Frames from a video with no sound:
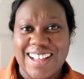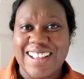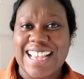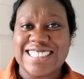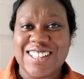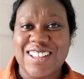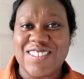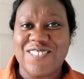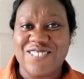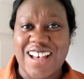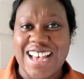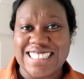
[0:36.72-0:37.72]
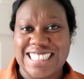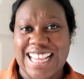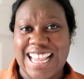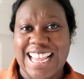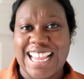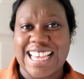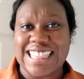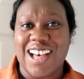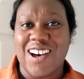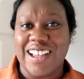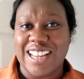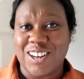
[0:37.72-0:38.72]
Okay, so the first thing
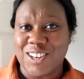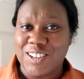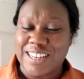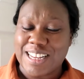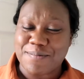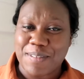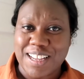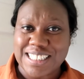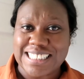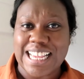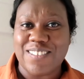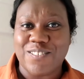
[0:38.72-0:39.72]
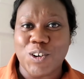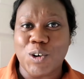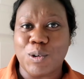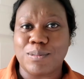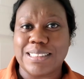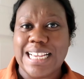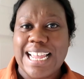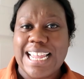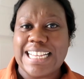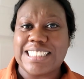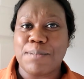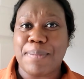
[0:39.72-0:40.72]
that I include in my consent forms
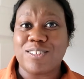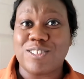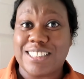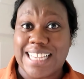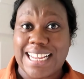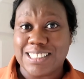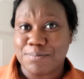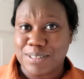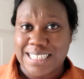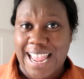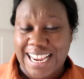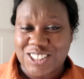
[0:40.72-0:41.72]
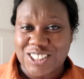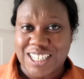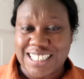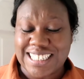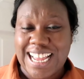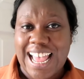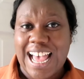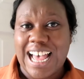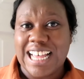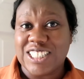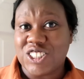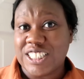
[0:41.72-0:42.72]
is about data protection,
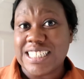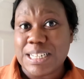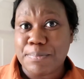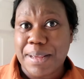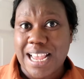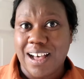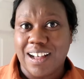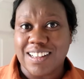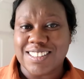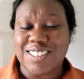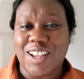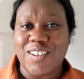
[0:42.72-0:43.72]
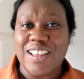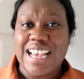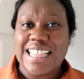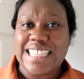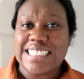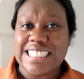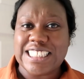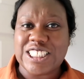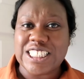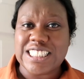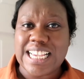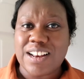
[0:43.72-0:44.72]
GDPR. So this is
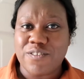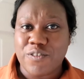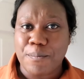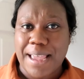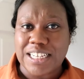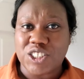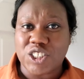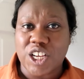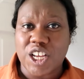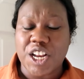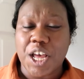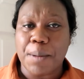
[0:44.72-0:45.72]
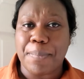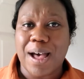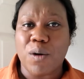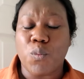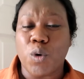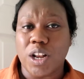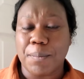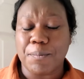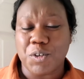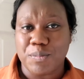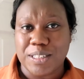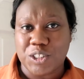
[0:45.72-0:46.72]
just information about what I'm
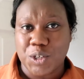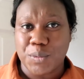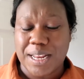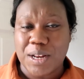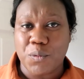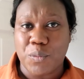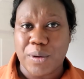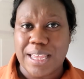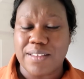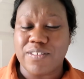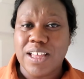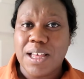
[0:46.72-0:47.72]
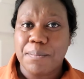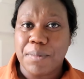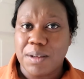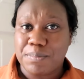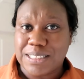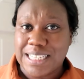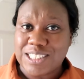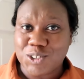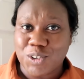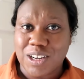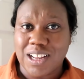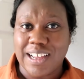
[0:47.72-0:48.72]
going to be doing with my
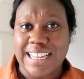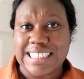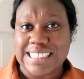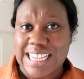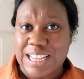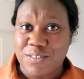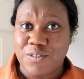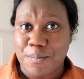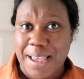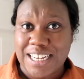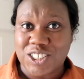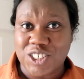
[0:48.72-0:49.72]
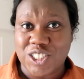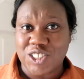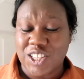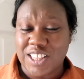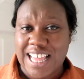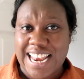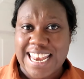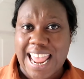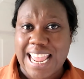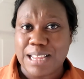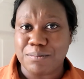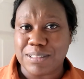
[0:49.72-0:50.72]
potential clients' information, so their
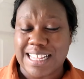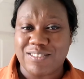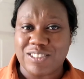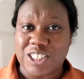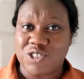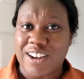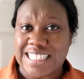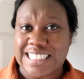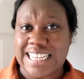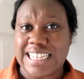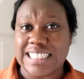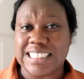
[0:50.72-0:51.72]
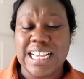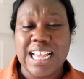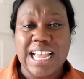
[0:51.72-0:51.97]
names, their addresses,